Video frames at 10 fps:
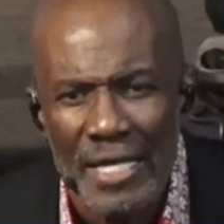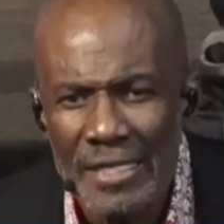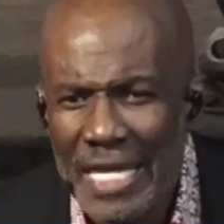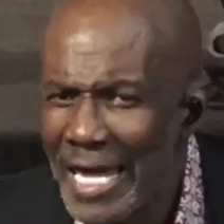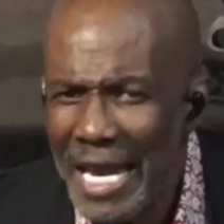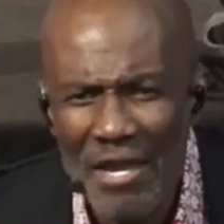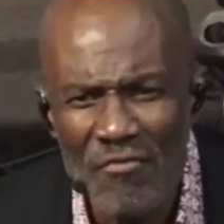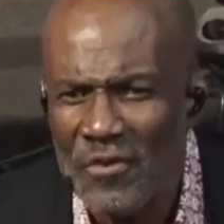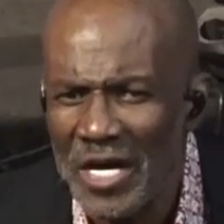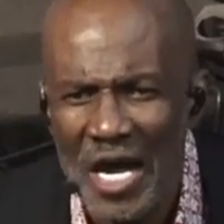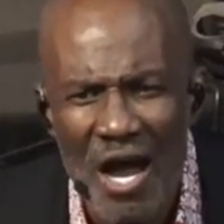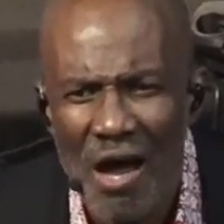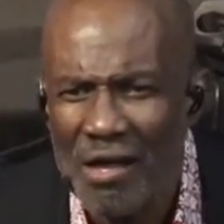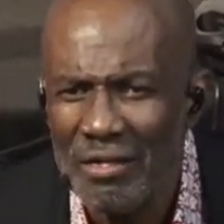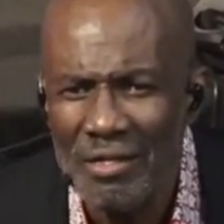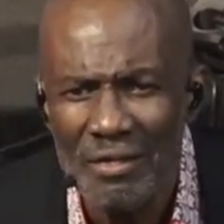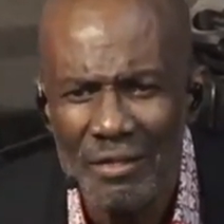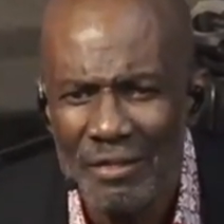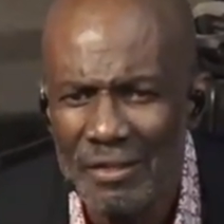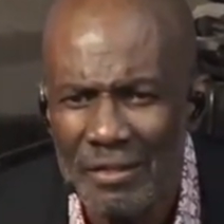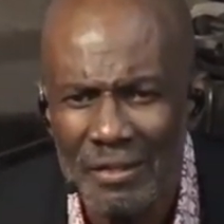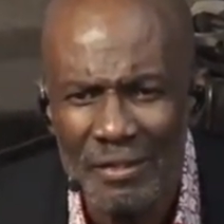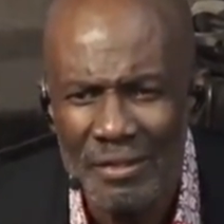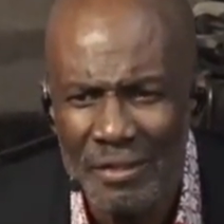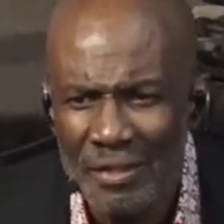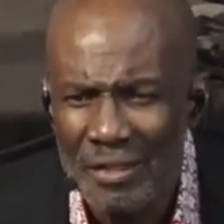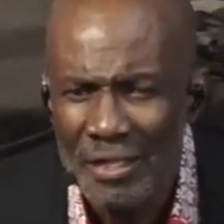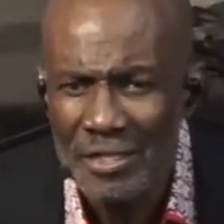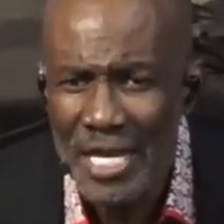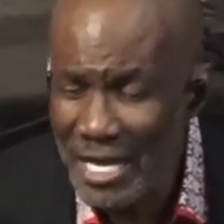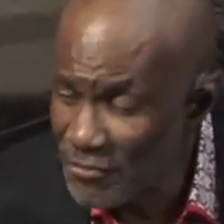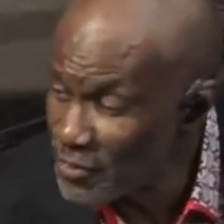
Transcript: That ain't for God. That's